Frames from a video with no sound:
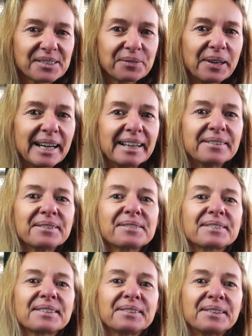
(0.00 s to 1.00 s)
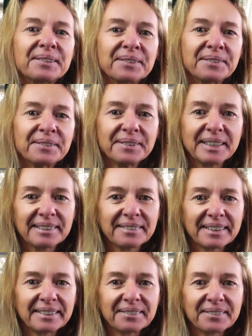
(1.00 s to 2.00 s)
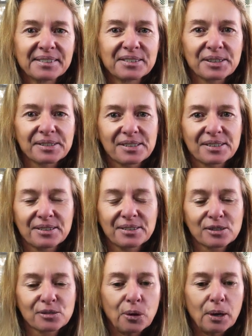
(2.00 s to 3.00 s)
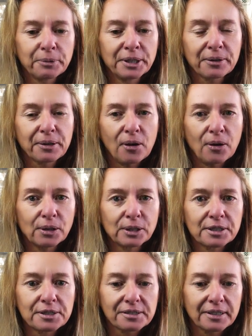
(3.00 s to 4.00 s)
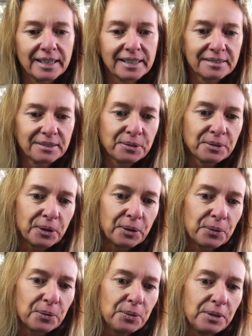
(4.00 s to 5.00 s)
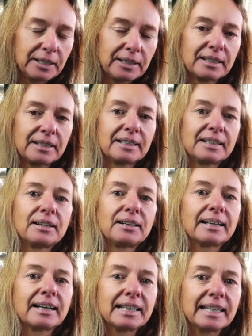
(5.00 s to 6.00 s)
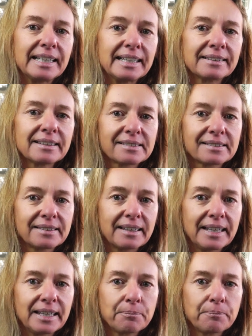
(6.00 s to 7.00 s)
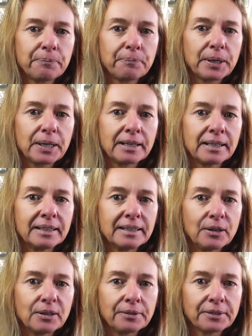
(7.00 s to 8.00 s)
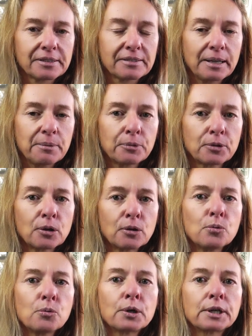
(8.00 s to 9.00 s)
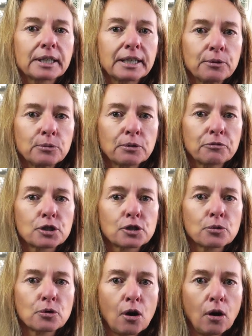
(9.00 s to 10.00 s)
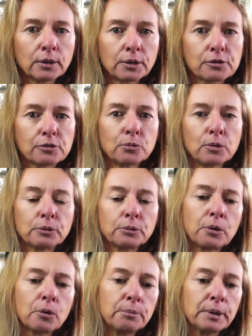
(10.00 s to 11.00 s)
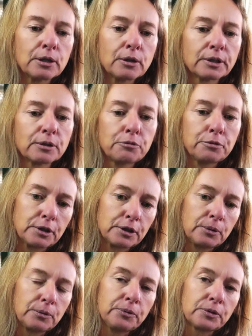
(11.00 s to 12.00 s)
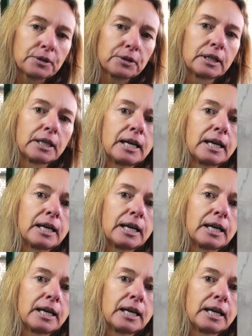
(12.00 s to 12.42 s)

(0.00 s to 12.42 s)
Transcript: as well. So, we just swap the colors as you go in the same, on the same row, working with two colors. One will be on the front